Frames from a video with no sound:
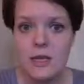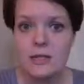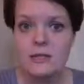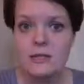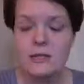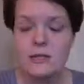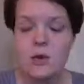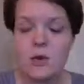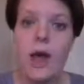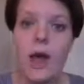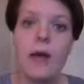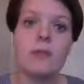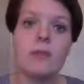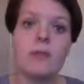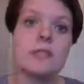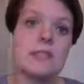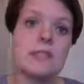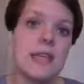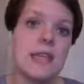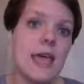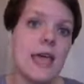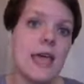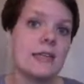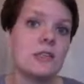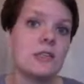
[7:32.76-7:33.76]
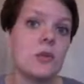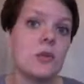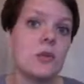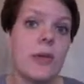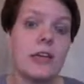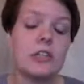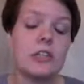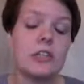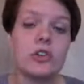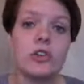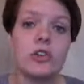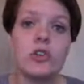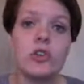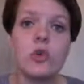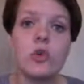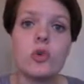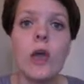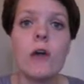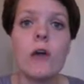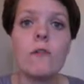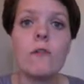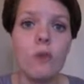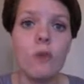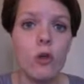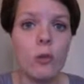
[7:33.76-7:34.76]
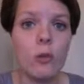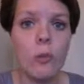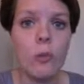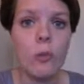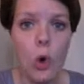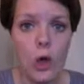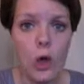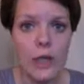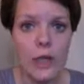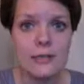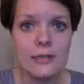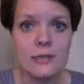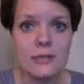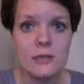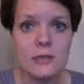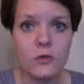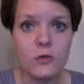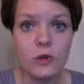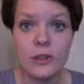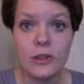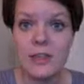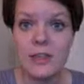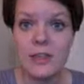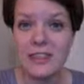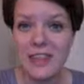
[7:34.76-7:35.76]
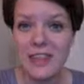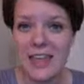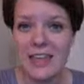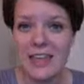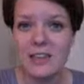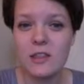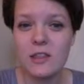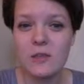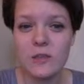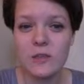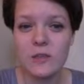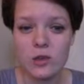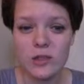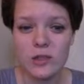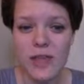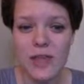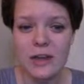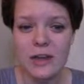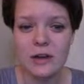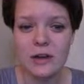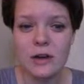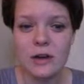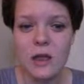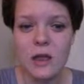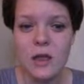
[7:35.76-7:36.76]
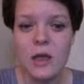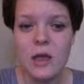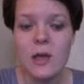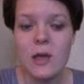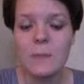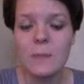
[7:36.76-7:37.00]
So I would say to make sure you get full points for the length of your letter,